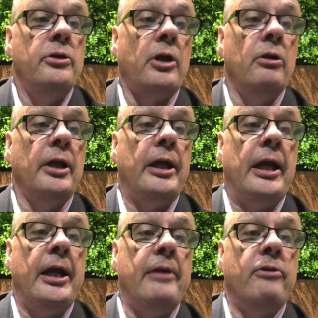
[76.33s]
Don't let
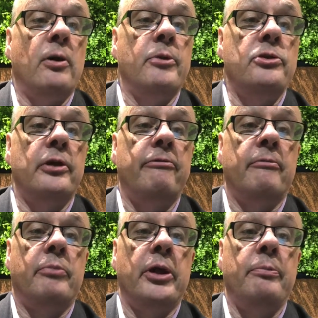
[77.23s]
negative commentary
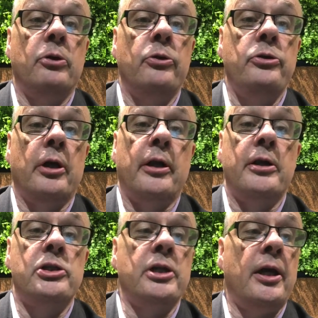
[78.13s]
from people who don't
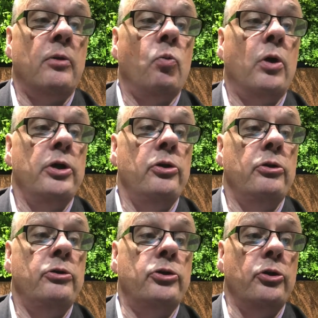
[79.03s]
understand what
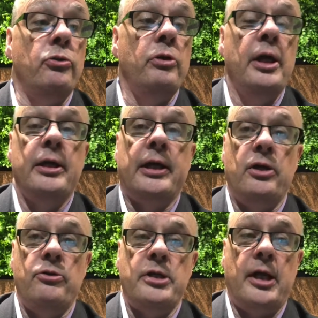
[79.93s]
you do
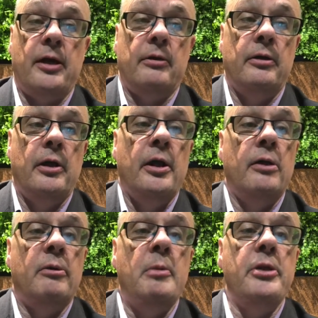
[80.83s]
get you down.
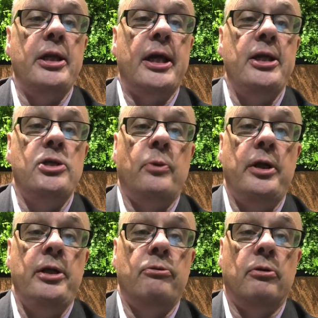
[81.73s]
Remember the
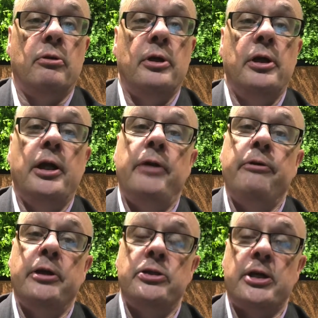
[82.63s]
80-20 rule, and
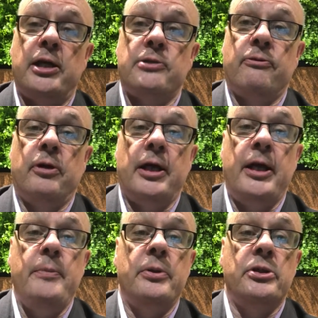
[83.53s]
if you can
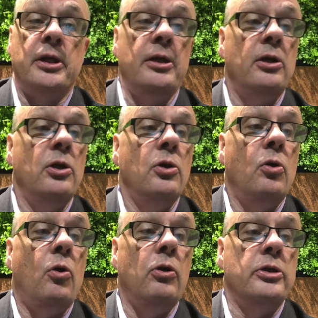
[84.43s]
satisfy 80%
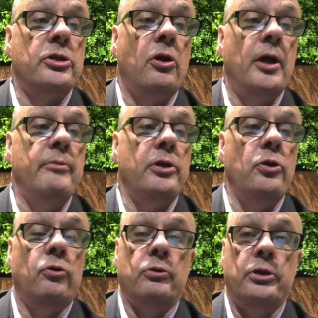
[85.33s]
all the time,
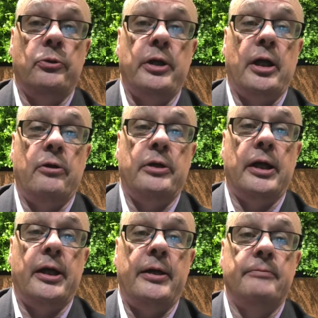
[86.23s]
you're doing
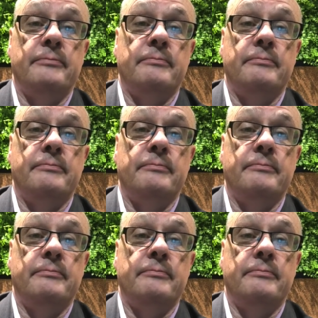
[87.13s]
okay.